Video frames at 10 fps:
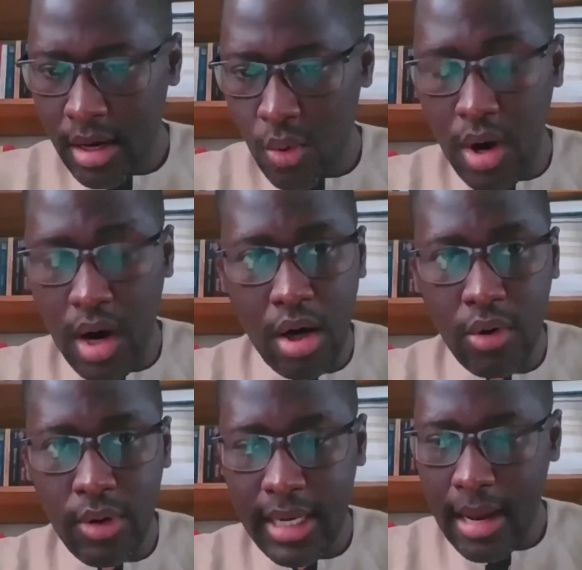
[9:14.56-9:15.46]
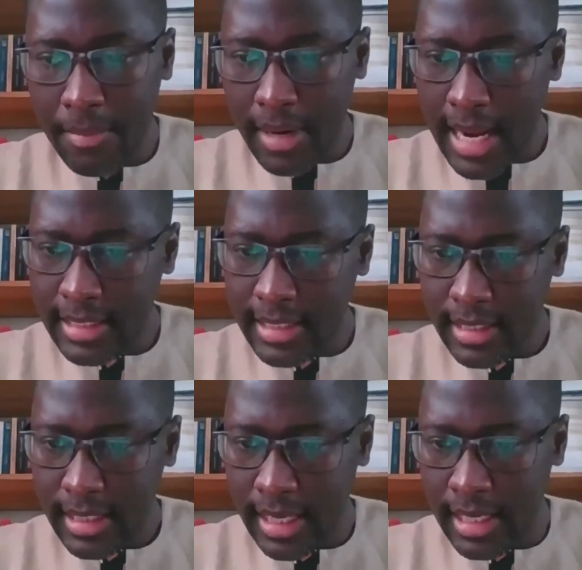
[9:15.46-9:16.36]
were already applied
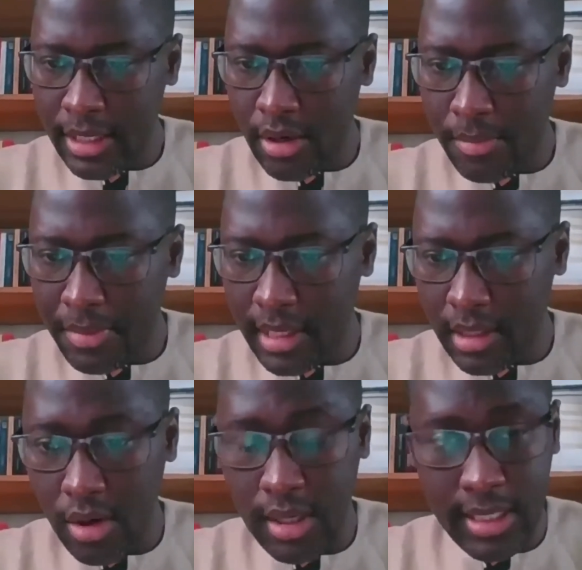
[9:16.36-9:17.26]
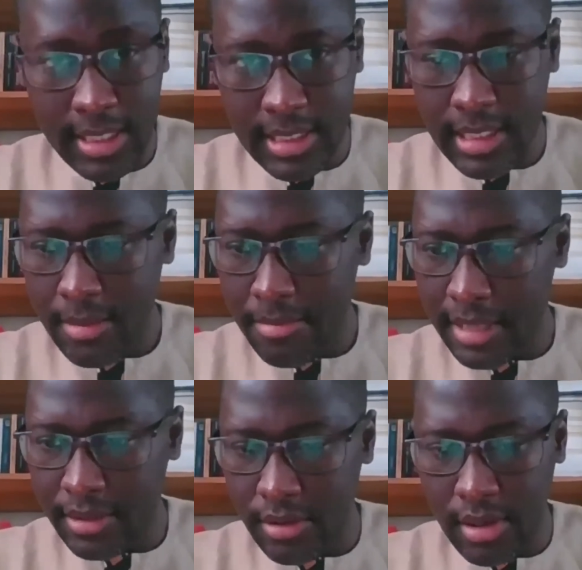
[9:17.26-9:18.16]
in the European colonies,
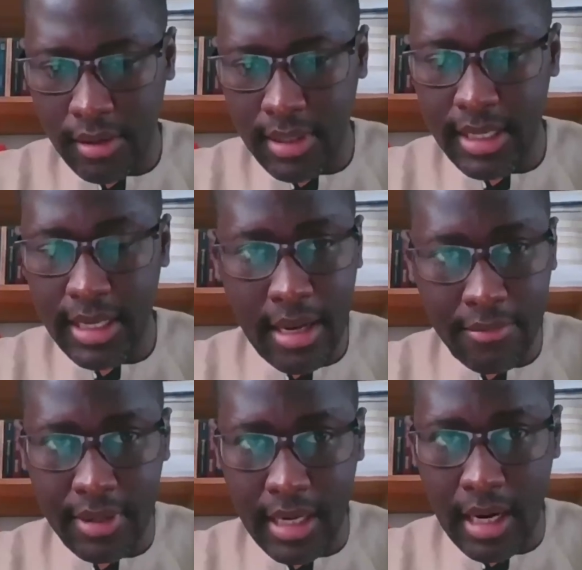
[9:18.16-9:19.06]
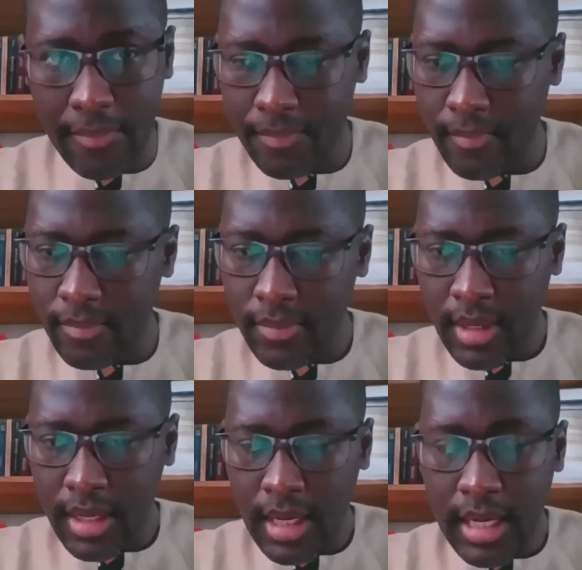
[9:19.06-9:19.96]
particularly in Africa.
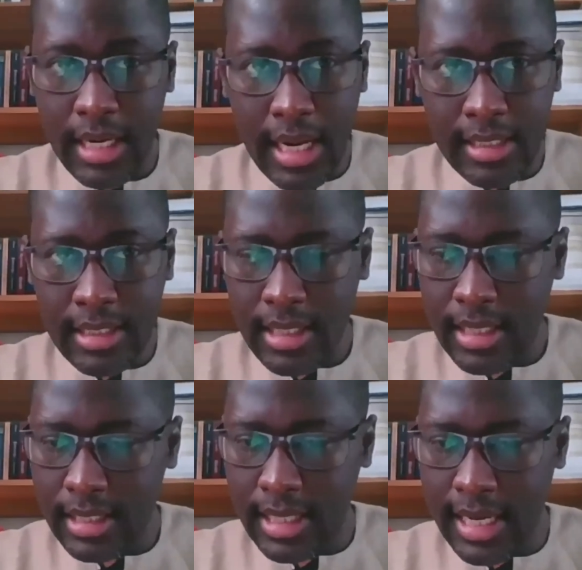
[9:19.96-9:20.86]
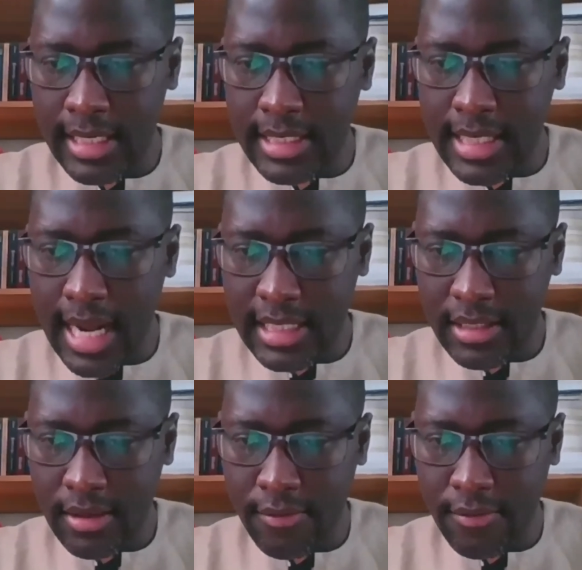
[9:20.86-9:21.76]
Yet, the
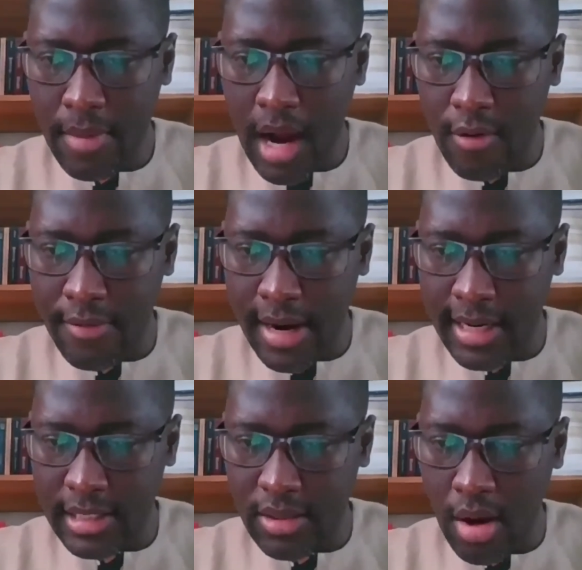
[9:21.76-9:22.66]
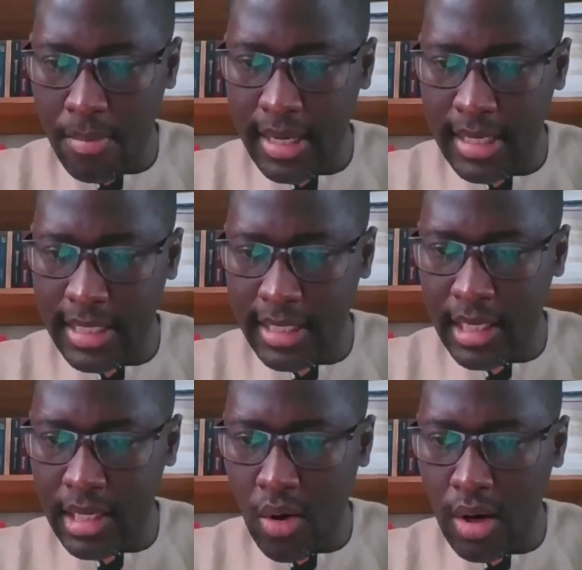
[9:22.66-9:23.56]
insights from how finance operated
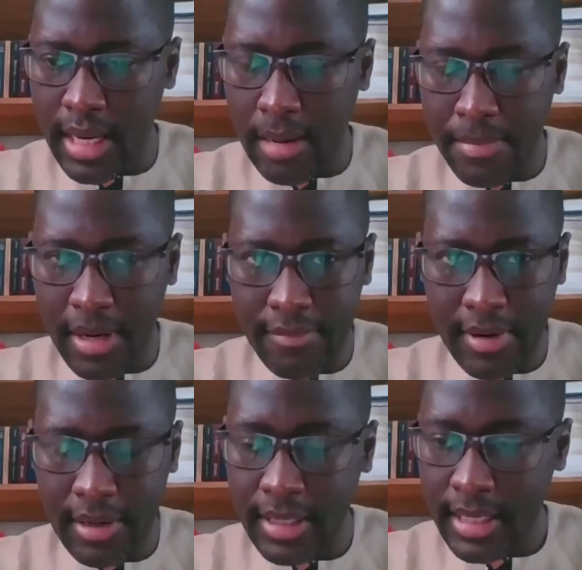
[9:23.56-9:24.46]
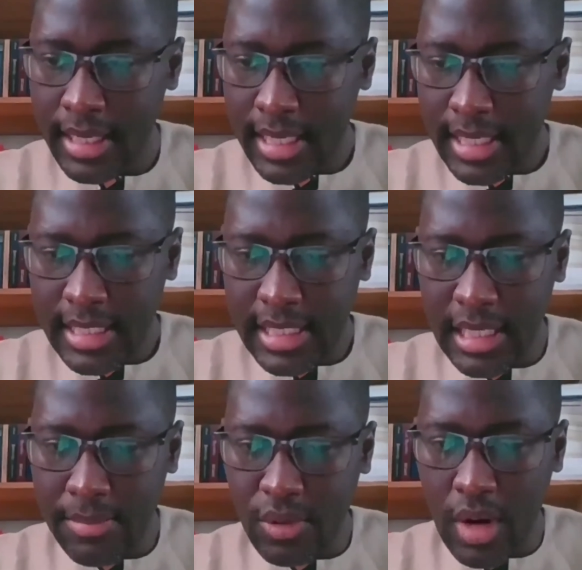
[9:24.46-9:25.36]
in the colonial periphery
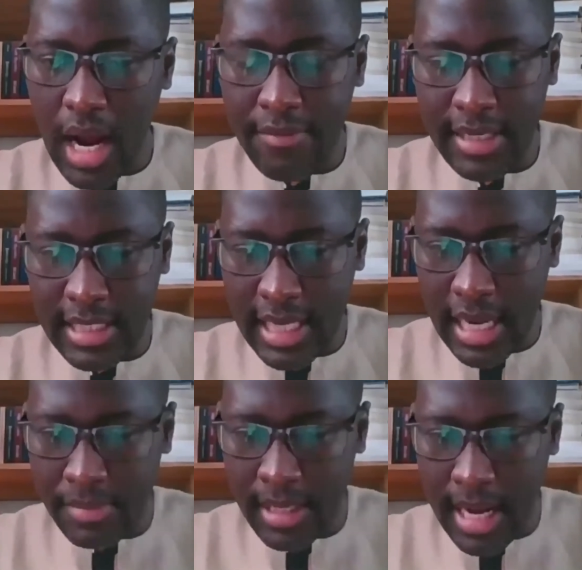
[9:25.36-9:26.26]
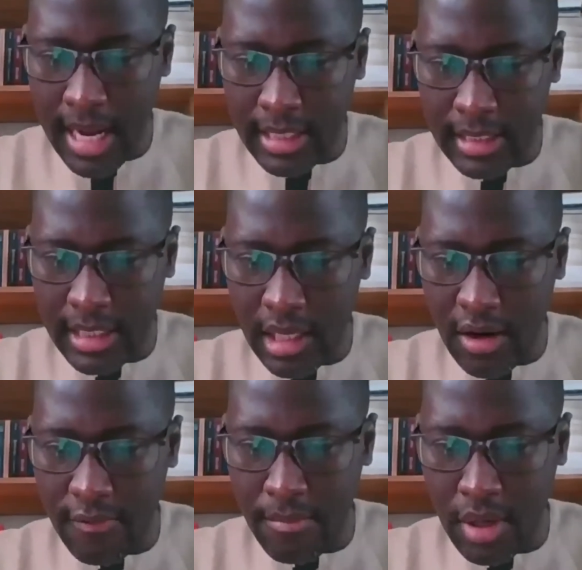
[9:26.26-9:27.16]
seem to have escaped the attention
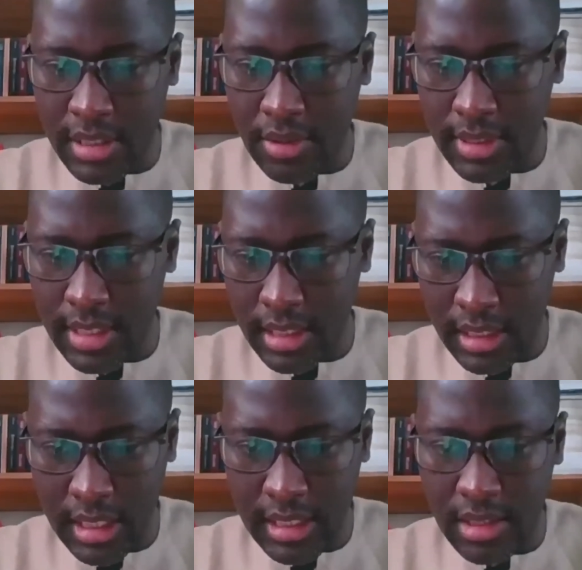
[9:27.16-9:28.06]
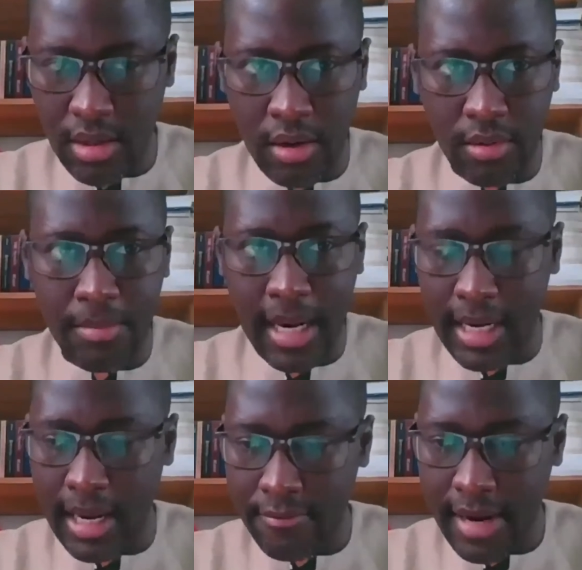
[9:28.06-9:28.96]
of most researchers on
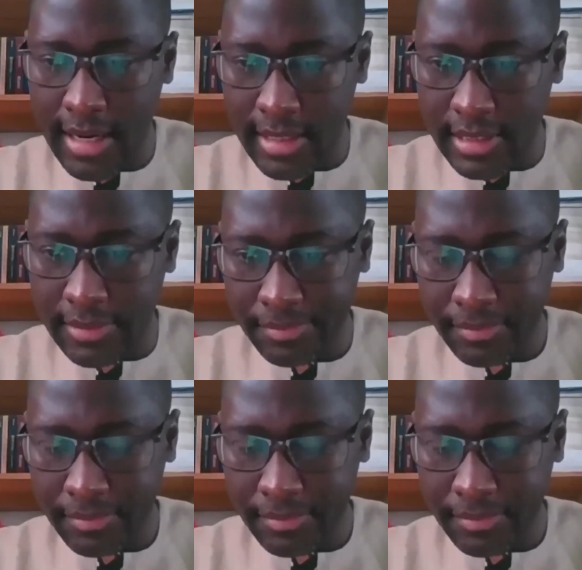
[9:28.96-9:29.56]
money and finance.